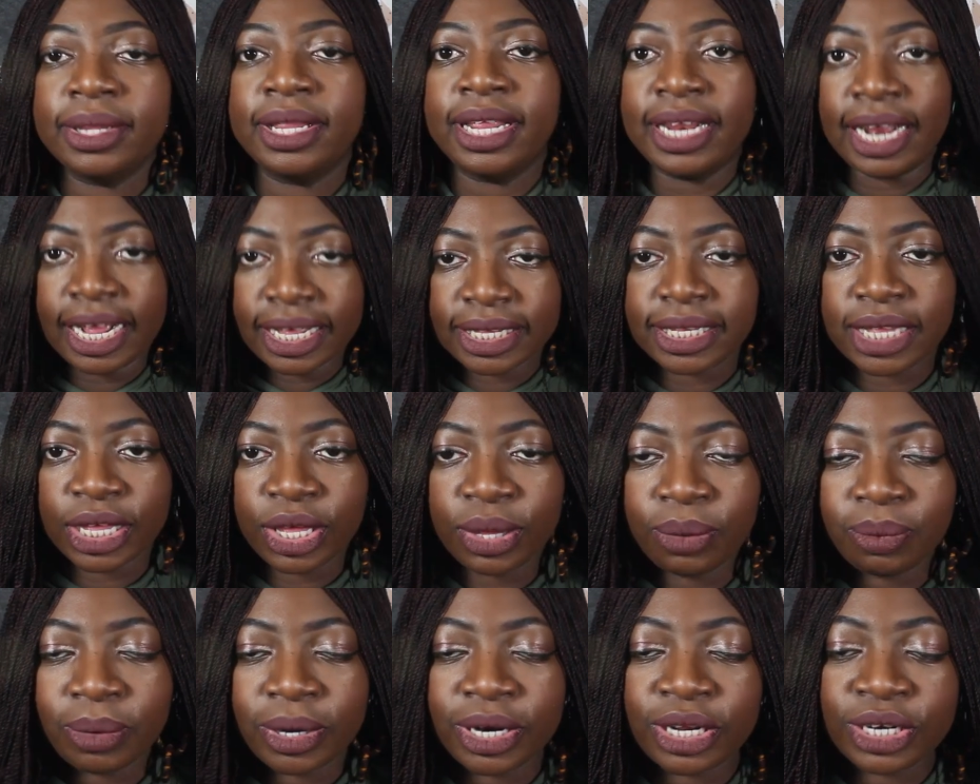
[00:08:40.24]
The next
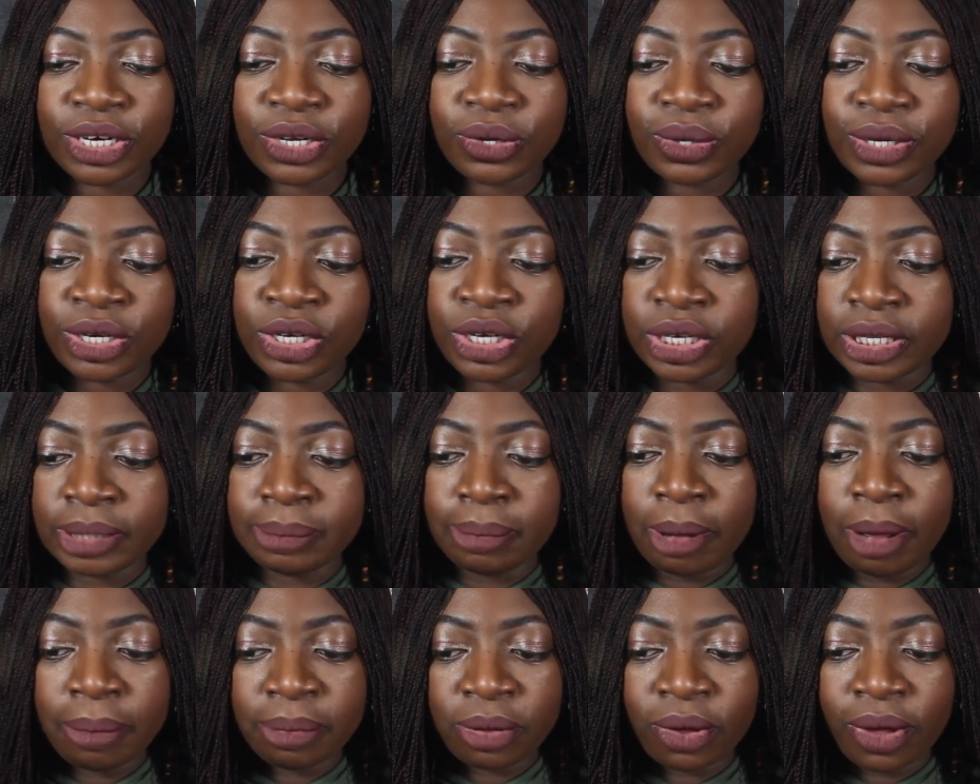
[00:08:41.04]
thing you want to do is
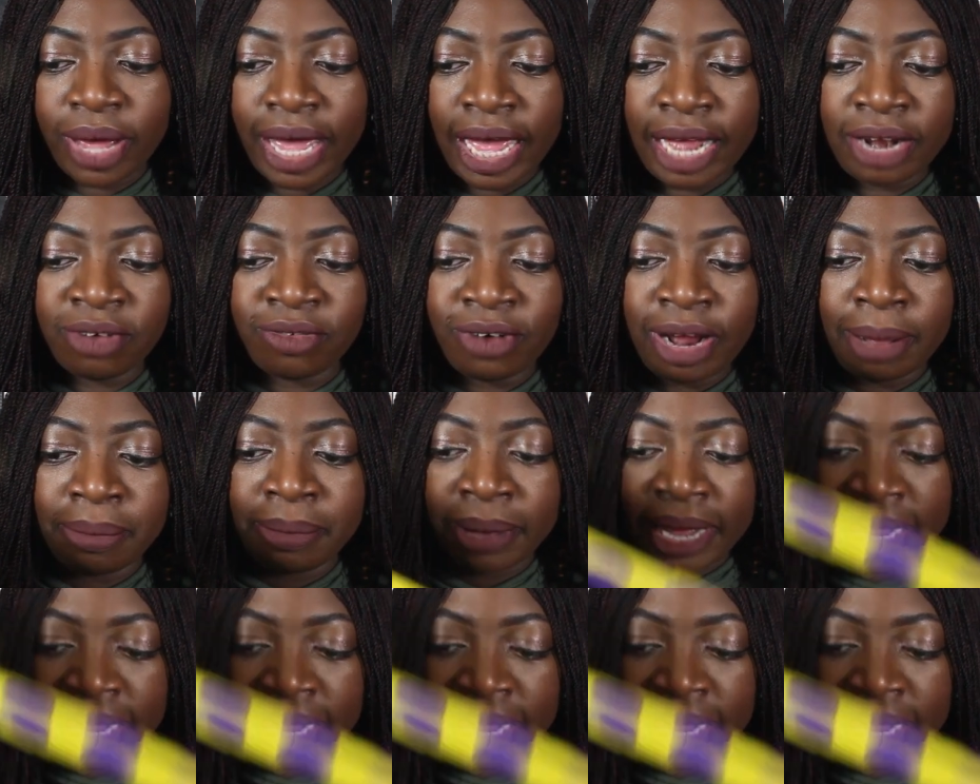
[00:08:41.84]
just pop your head wrap